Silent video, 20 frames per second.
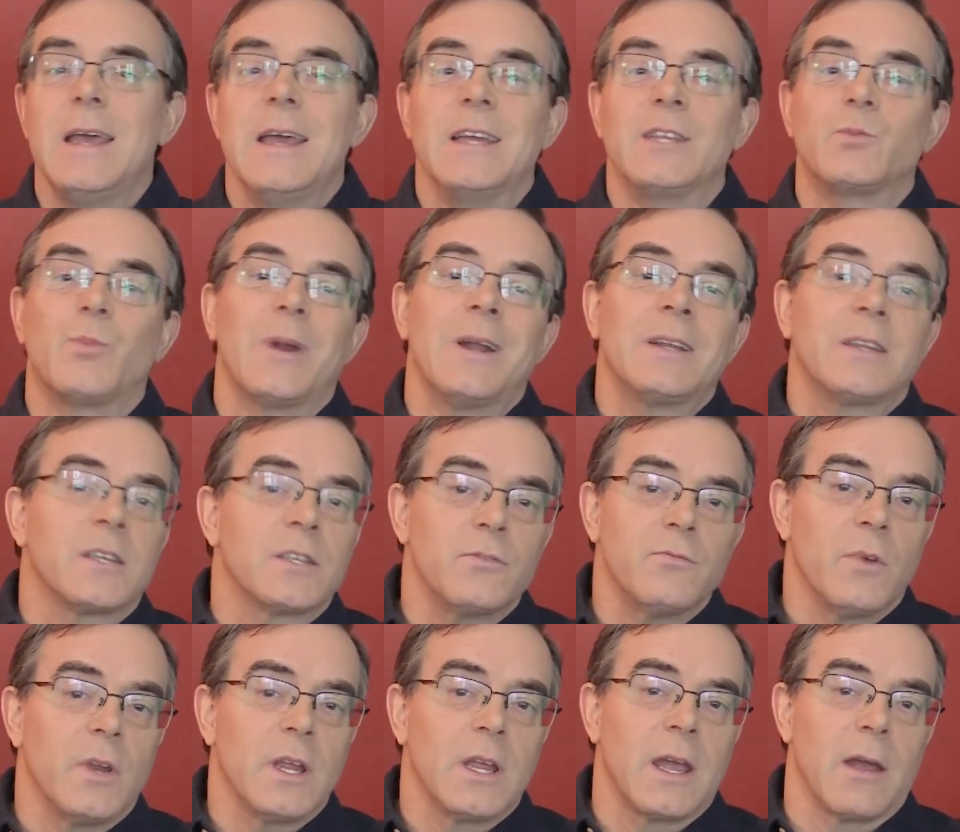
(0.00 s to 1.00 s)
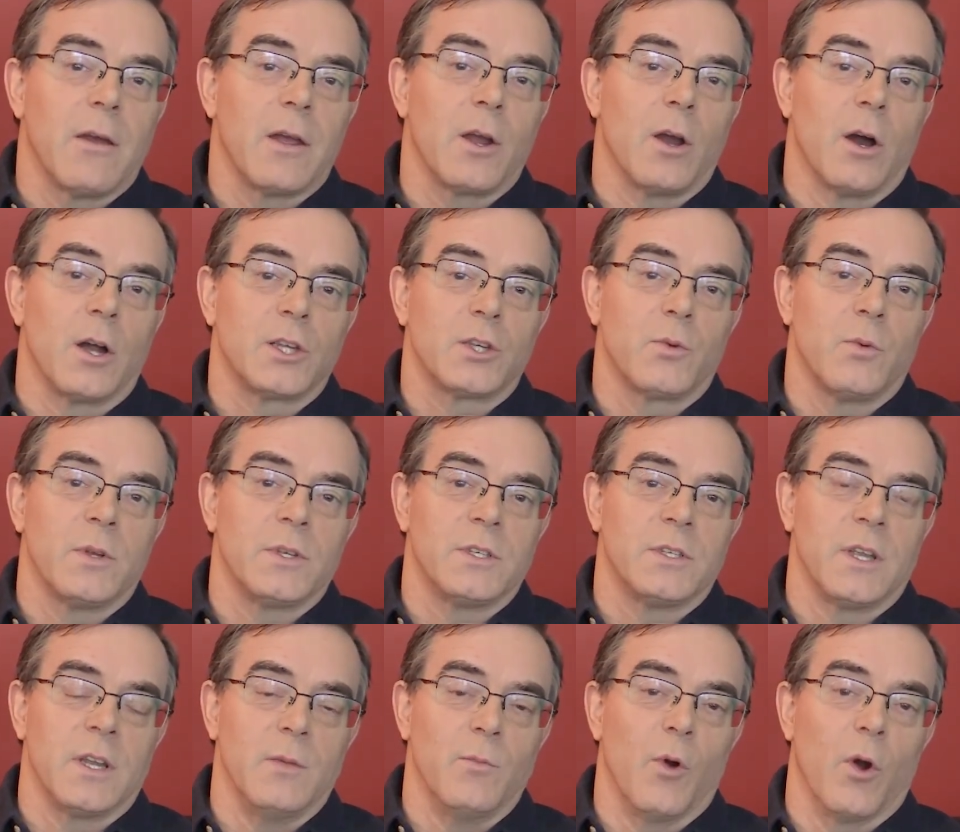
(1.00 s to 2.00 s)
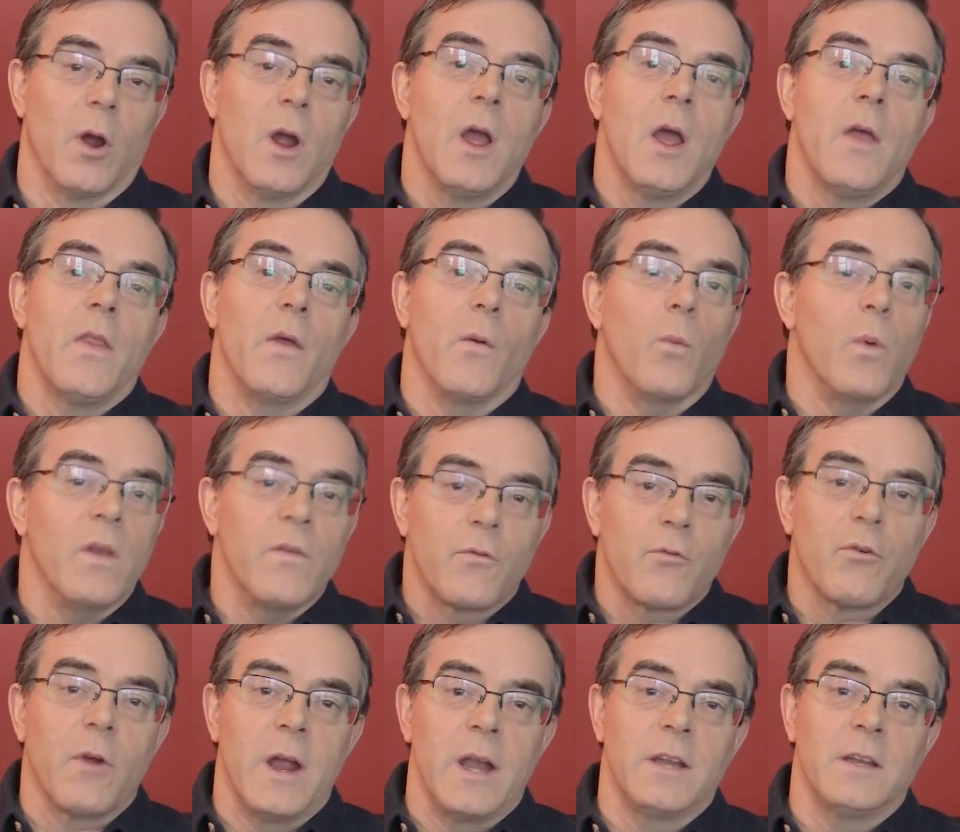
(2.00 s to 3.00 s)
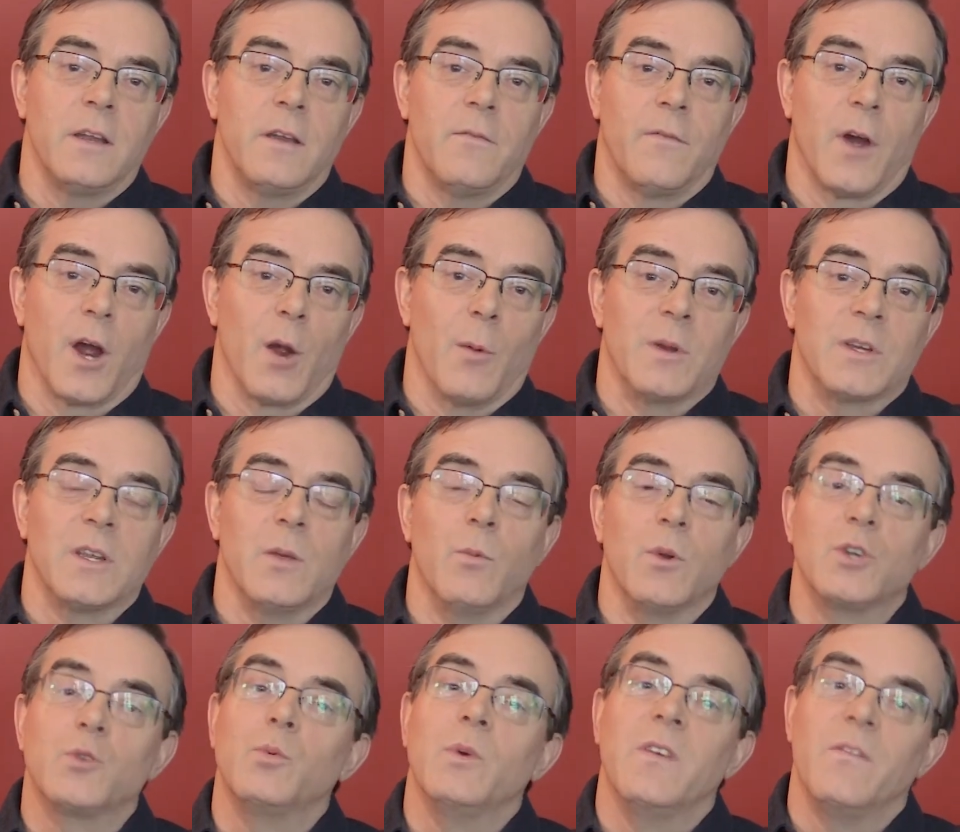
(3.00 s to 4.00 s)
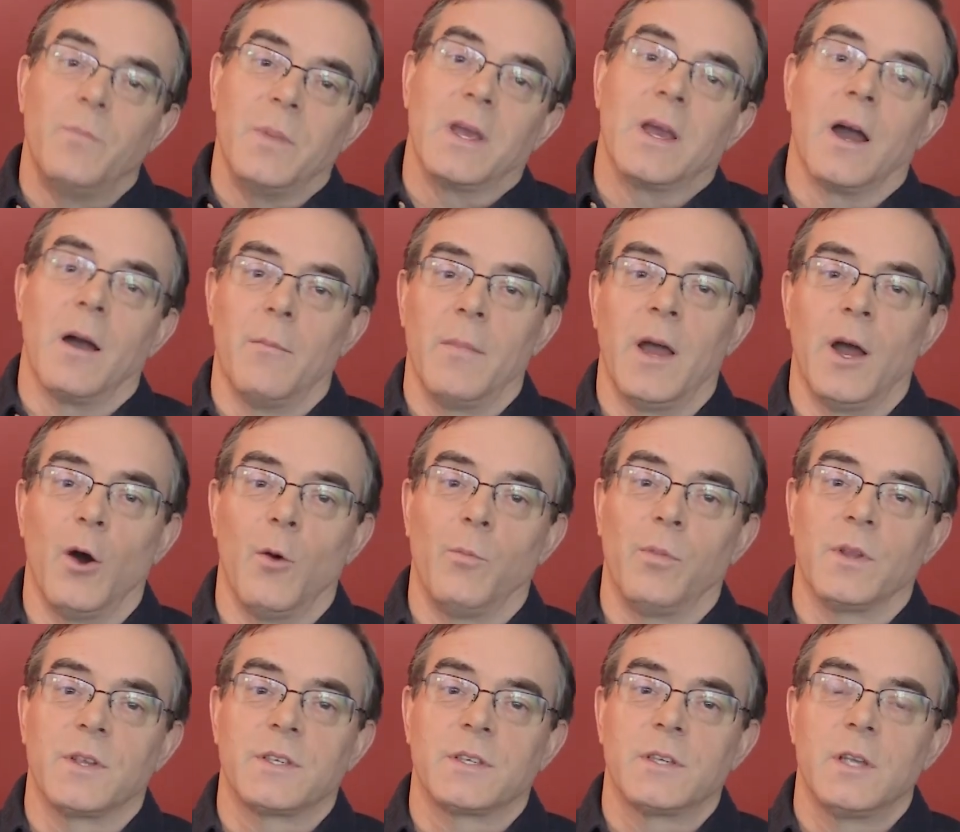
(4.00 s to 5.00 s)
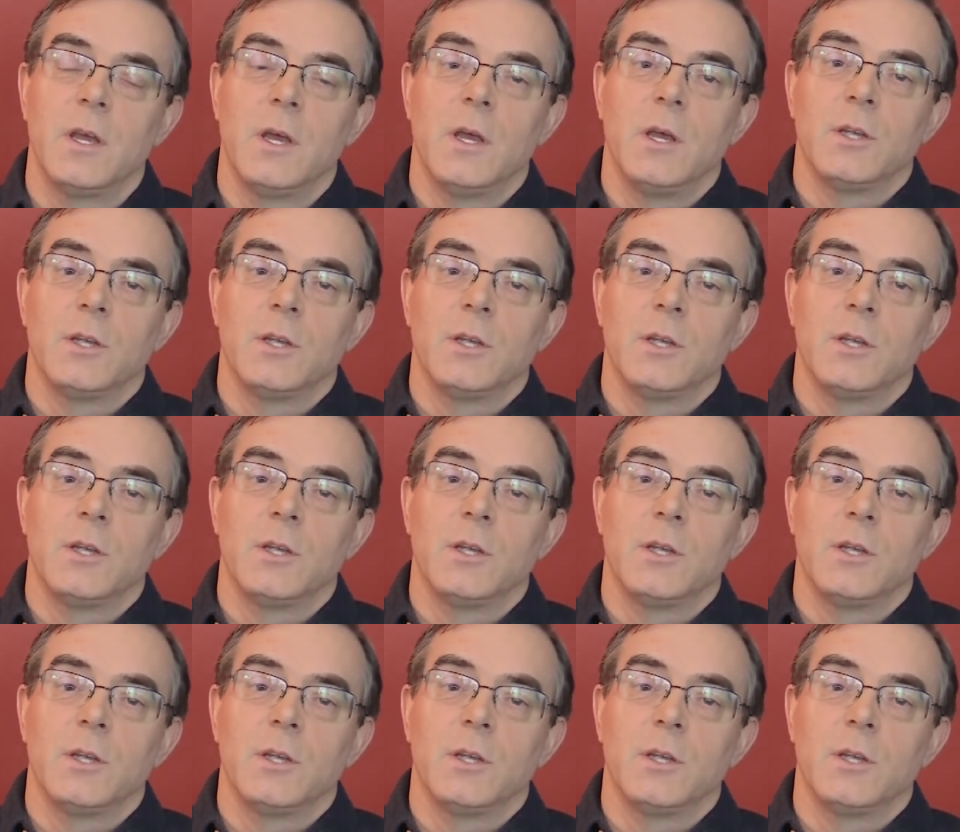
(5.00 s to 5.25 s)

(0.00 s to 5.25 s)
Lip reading: It's when it doesn't really carry consequences anymore that we've created an environment in which we've become helpless.